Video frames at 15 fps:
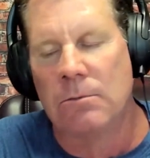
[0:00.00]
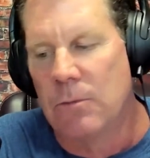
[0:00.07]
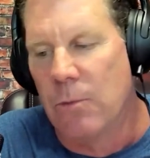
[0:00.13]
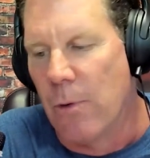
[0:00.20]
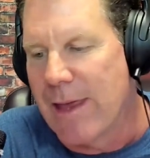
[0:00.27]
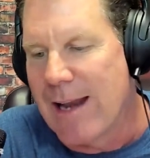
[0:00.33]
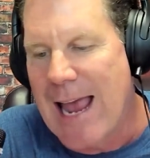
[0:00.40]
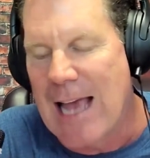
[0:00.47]

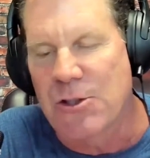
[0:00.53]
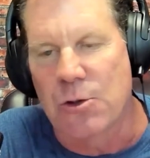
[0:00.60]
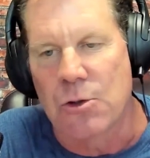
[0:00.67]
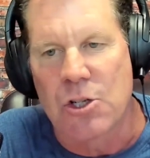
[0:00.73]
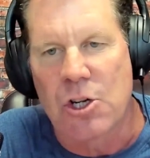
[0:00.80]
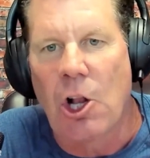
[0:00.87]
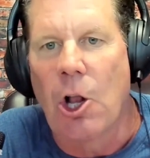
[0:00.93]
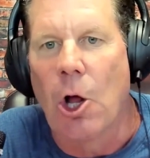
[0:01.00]
with an answer
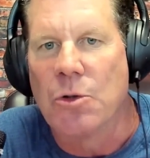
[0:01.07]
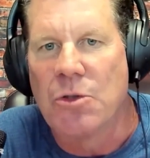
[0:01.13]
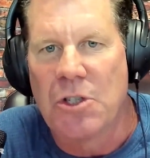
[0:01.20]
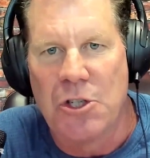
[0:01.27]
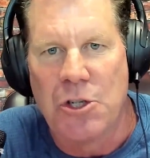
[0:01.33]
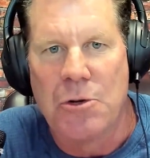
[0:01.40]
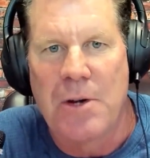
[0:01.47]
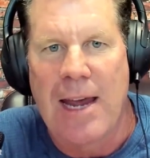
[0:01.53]
as close
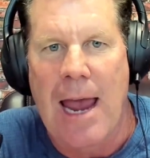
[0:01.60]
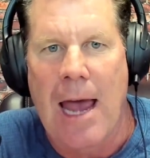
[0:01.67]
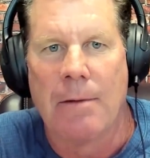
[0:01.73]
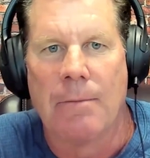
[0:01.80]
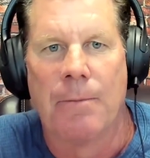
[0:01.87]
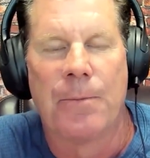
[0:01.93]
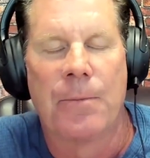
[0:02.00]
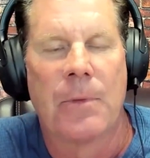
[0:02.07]
as you can.
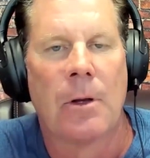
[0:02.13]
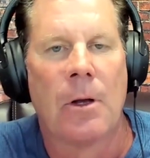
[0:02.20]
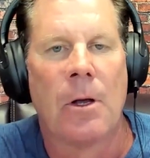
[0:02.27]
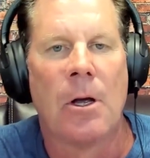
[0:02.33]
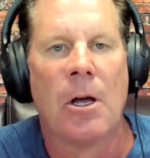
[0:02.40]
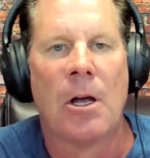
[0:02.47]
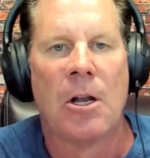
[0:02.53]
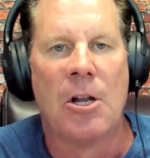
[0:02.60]

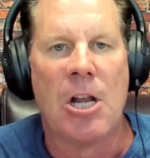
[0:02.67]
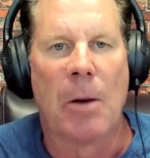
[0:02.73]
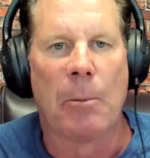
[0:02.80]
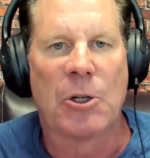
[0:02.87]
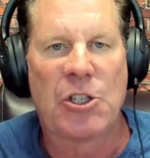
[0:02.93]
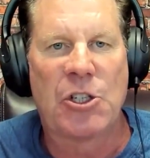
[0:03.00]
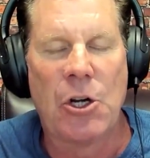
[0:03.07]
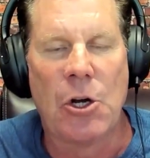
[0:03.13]

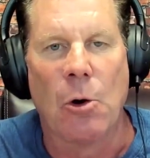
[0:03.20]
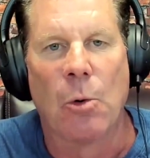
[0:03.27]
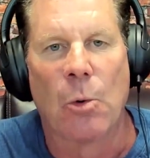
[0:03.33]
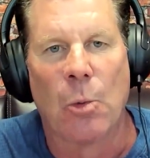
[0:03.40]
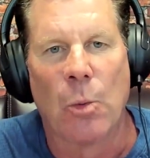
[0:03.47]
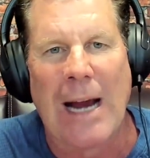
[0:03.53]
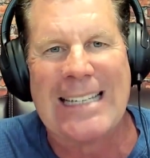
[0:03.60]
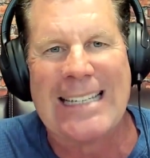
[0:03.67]
Number two,
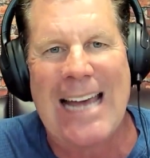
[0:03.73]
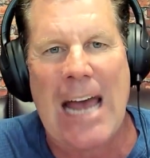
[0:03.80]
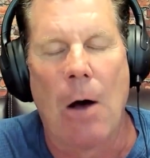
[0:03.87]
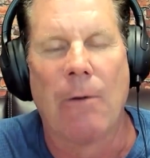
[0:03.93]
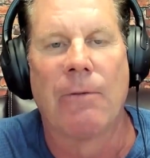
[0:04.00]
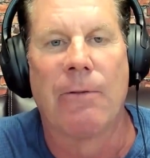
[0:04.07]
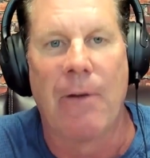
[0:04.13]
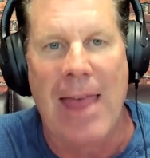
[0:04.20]
write
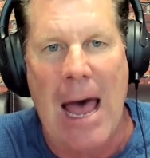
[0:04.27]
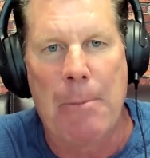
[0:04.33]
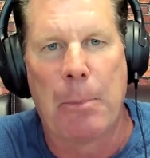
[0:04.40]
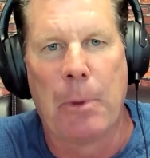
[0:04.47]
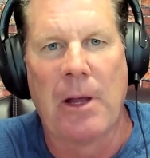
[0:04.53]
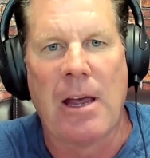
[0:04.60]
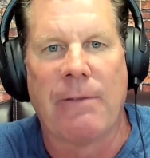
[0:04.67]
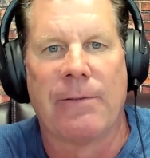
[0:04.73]
down for that
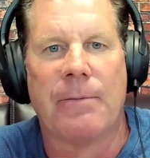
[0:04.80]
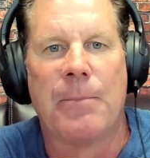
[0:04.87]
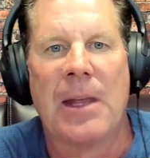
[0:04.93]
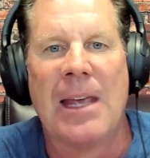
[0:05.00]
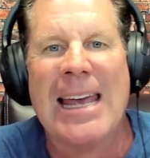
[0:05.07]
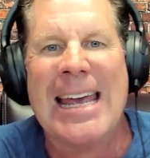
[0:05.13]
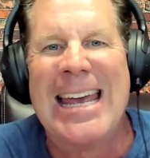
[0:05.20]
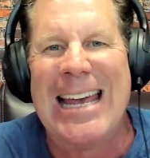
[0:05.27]
belief
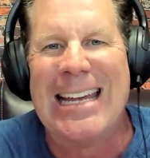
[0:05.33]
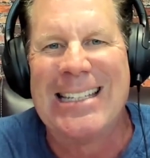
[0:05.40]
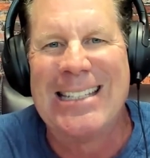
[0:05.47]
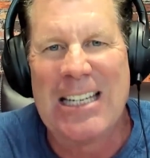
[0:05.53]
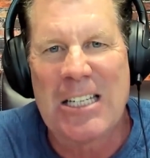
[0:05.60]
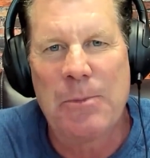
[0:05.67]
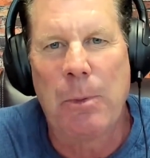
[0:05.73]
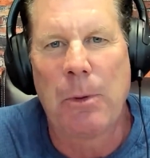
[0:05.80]
is
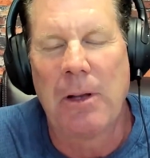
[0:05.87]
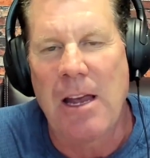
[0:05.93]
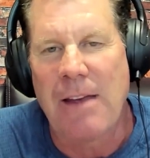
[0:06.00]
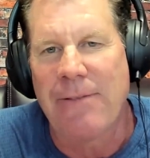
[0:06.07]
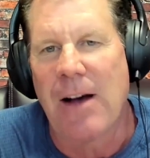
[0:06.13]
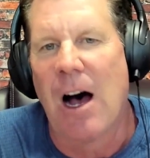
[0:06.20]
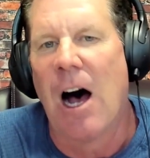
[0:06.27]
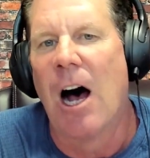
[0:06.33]
this
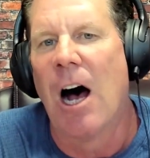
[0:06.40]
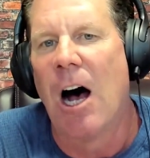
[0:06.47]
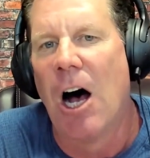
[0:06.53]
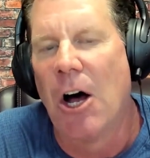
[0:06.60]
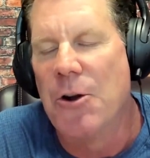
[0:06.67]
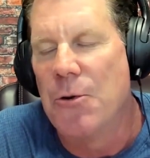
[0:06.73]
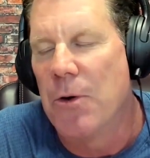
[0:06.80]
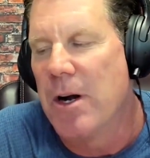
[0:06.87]
belief
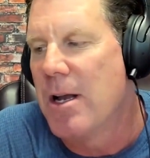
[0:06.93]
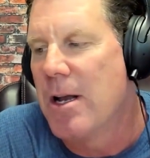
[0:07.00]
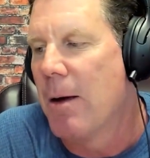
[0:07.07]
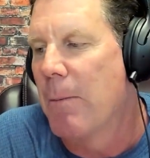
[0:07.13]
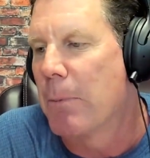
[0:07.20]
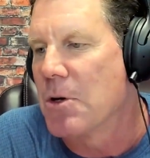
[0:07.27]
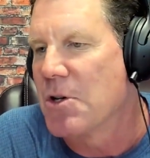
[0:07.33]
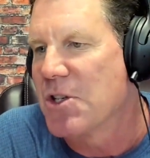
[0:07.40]

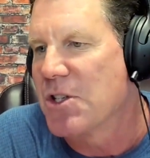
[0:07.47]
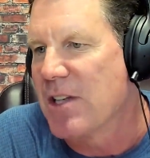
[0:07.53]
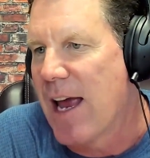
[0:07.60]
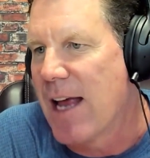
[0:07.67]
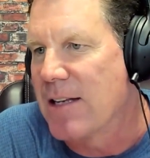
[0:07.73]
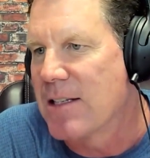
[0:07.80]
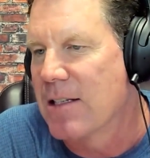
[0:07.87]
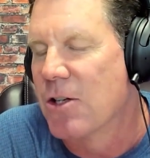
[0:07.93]

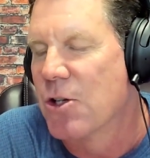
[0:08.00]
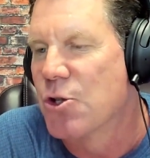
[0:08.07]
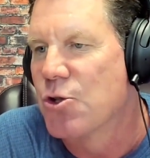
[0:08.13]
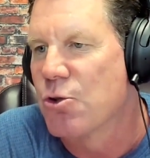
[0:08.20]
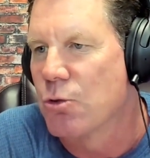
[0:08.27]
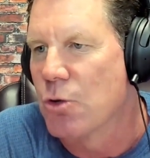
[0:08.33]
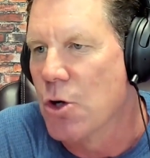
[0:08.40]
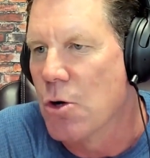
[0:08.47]
100%
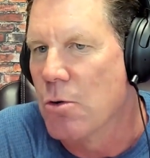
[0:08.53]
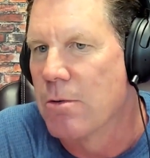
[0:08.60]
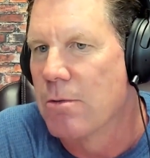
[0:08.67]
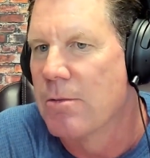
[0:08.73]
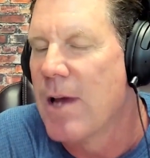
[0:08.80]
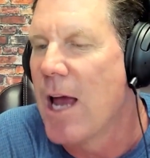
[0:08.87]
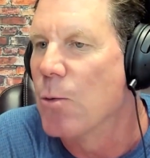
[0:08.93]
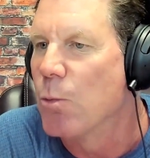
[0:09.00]
true?
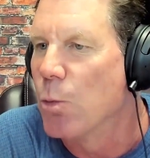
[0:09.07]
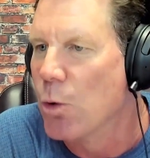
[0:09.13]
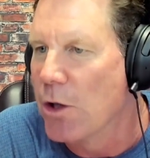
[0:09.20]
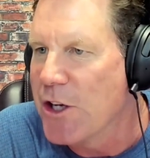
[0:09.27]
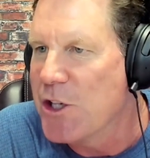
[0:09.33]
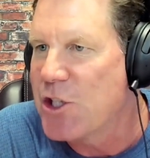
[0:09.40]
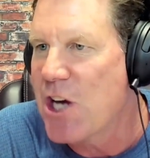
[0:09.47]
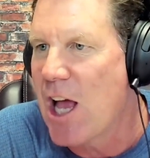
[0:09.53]
And
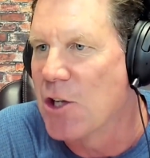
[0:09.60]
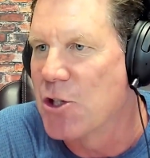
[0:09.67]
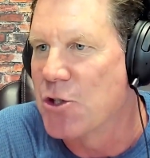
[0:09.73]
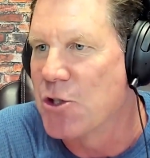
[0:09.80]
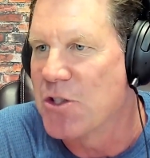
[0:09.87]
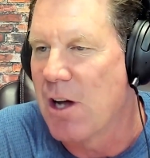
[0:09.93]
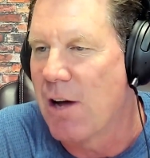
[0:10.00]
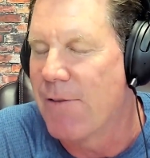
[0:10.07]
really challenge
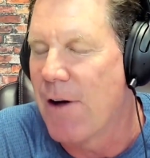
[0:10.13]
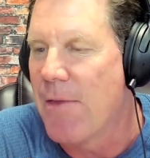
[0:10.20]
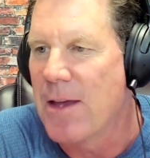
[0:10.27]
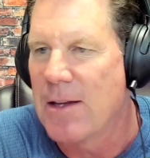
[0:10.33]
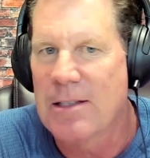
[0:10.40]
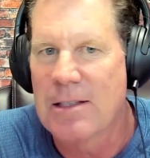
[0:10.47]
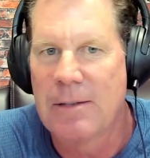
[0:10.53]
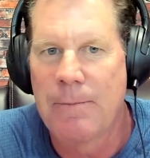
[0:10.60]
yourself on
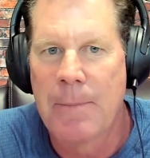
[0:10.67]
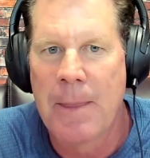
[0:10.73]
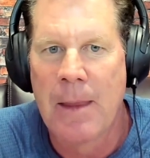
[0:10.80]
this.